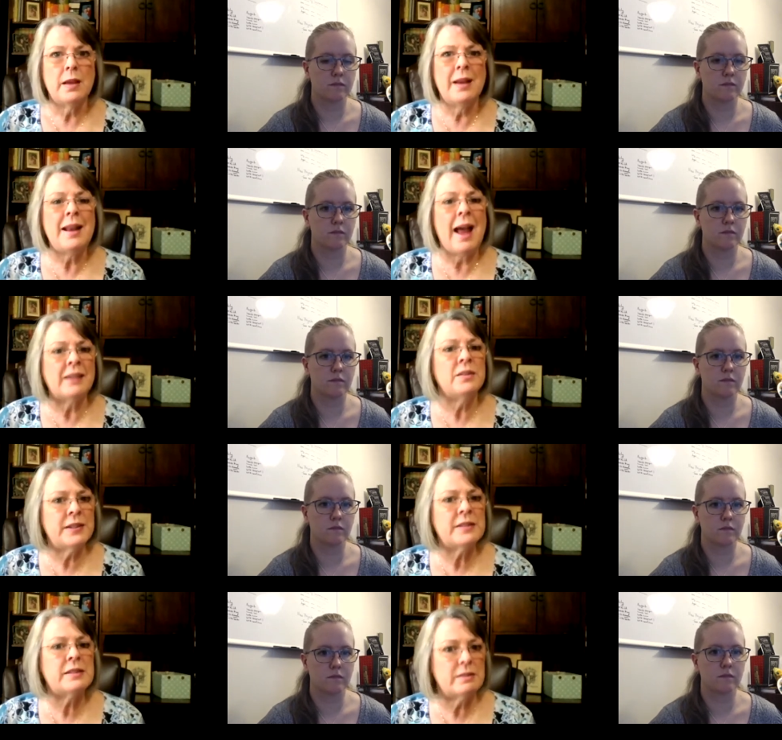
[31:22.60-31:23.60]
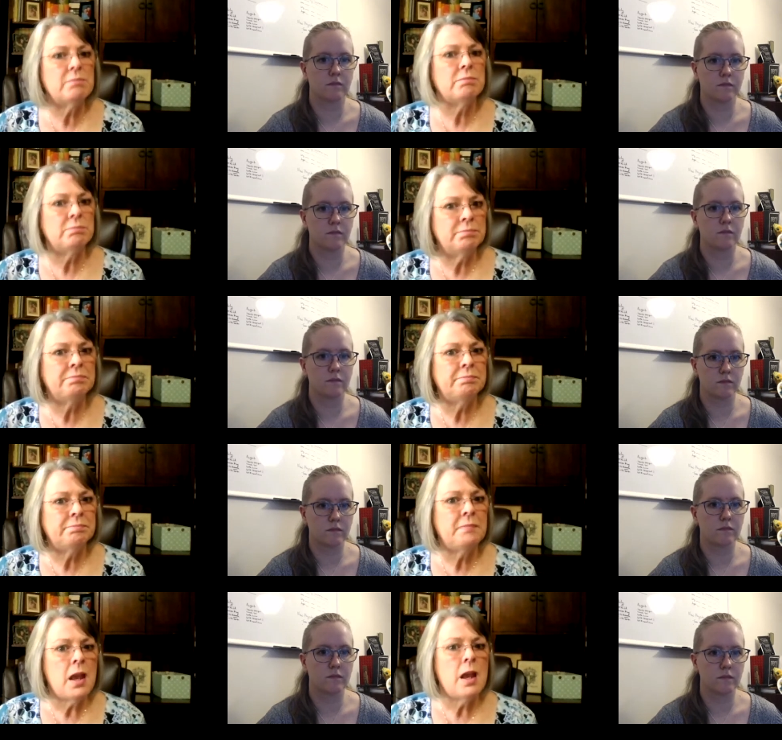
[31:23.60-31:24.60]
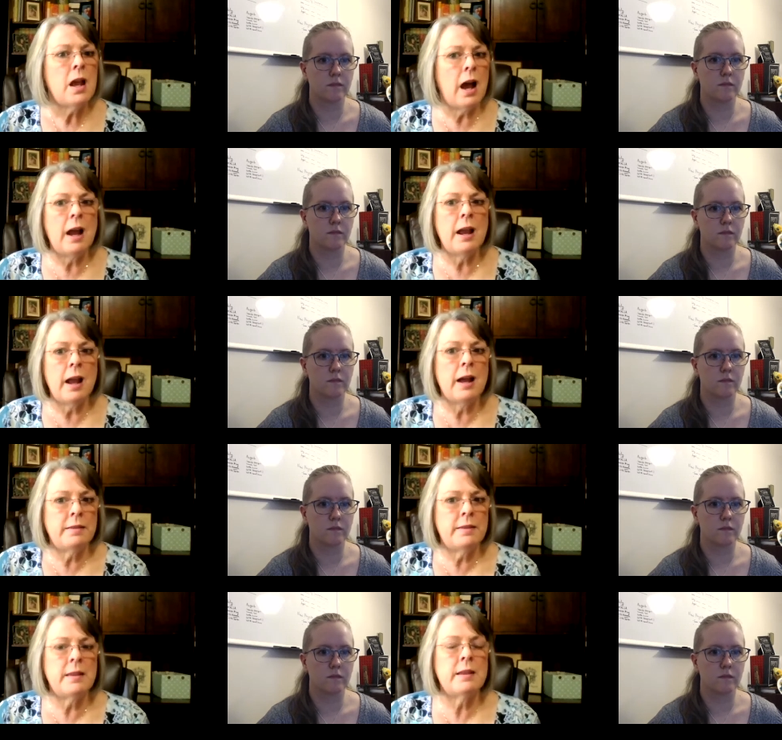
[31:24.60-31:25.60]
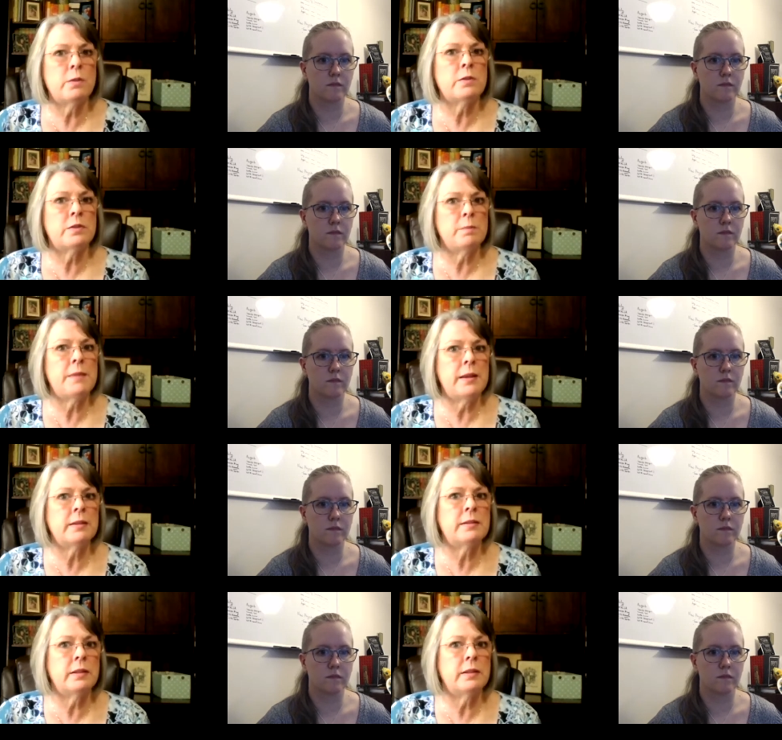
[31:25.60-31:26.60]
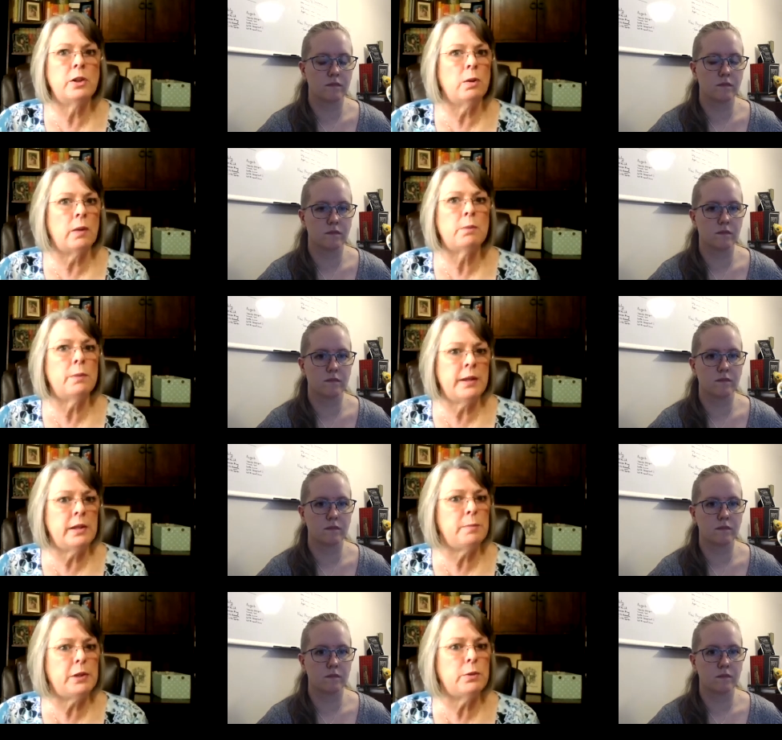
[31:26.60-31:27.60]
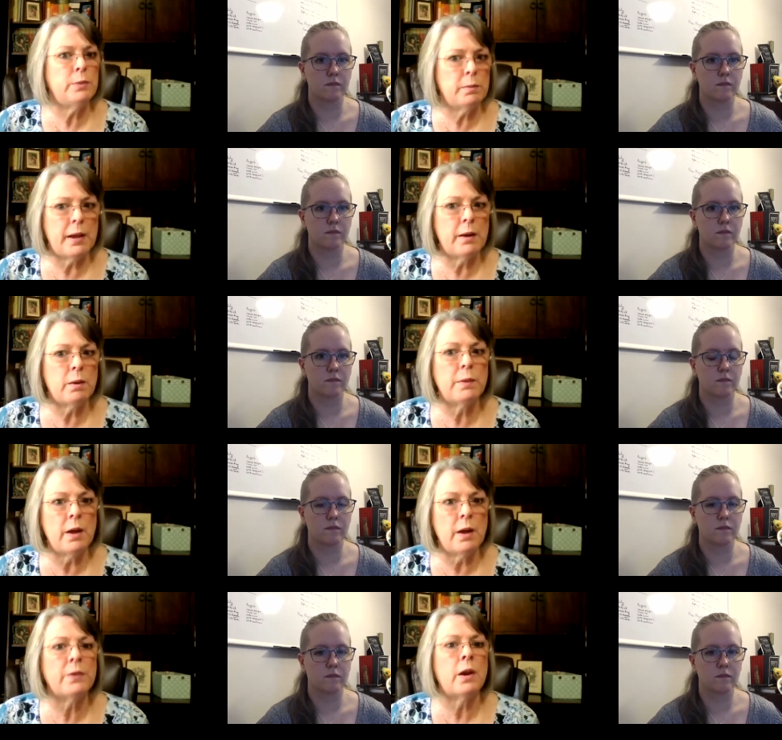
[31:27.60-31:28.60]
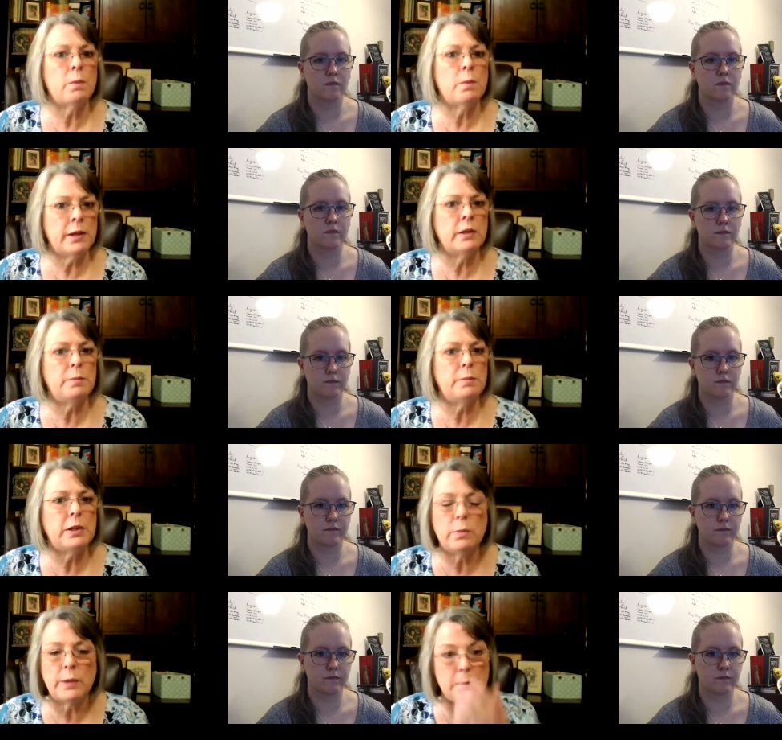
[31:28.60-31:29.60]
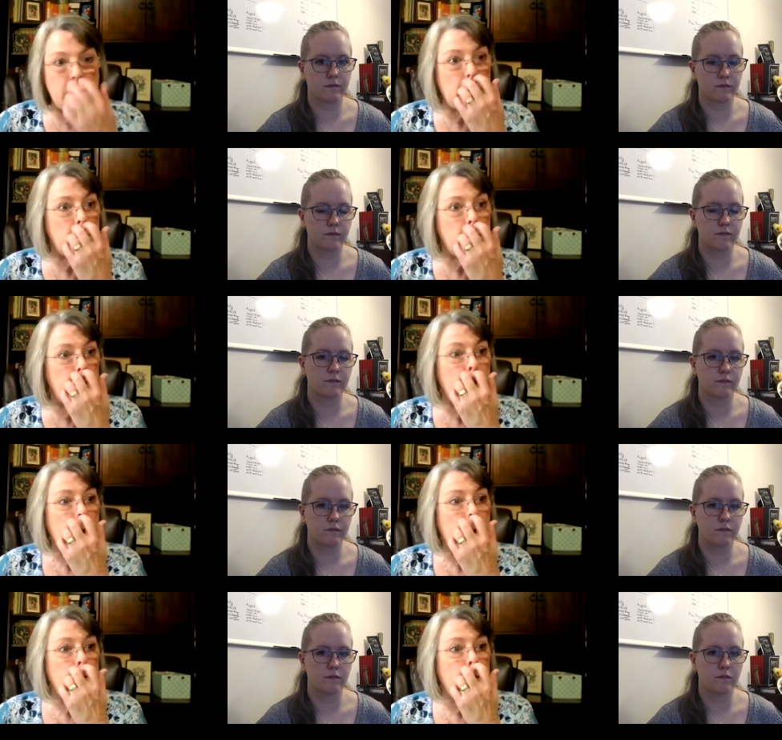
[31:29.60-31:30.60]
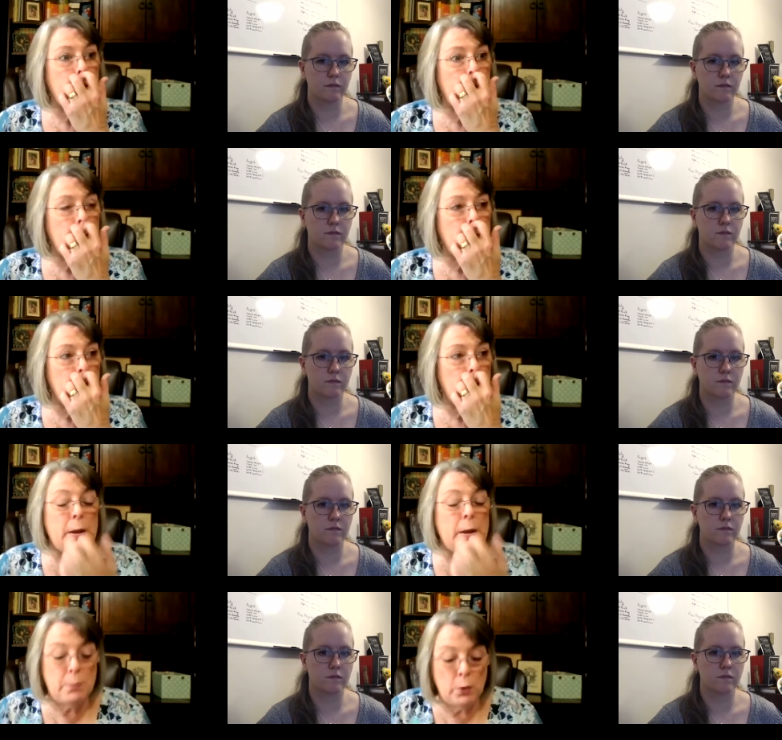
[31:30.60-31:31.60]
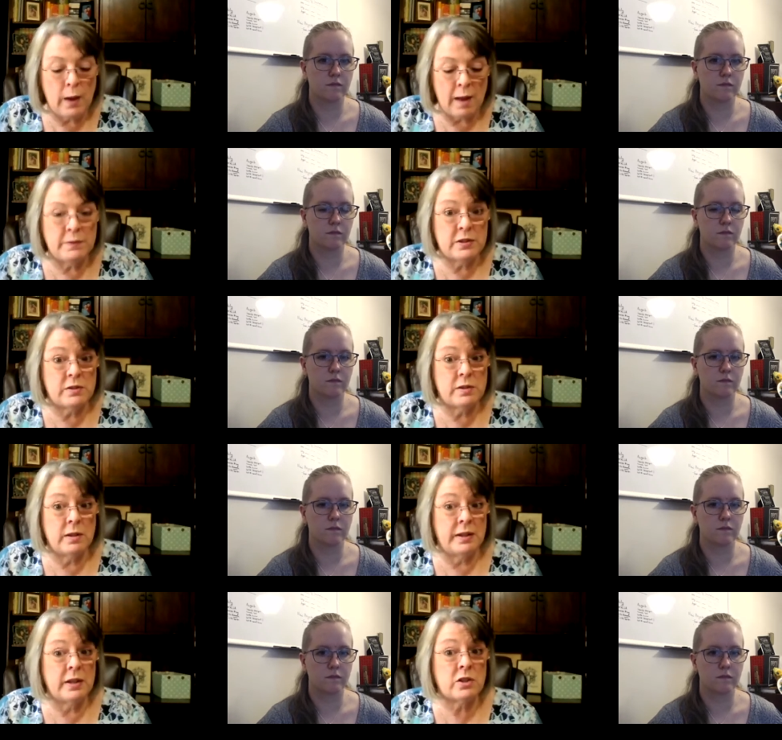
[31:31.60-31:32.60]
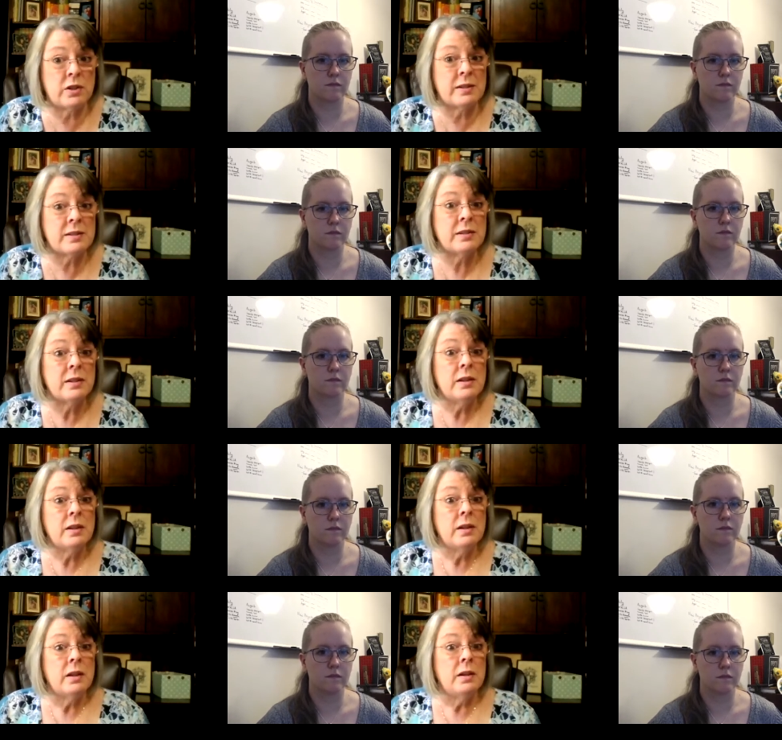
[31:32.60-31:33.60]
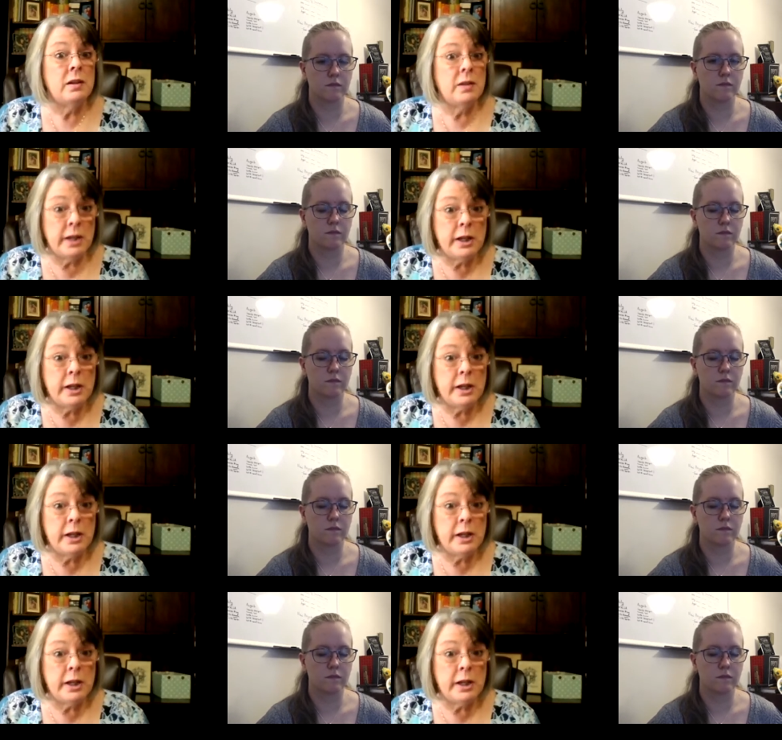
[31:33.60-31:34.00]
Speaker 1: activist. I think there's some things that, you know, like we need to be doing better with healthcare. We need to be doing better with people who have these addictions need a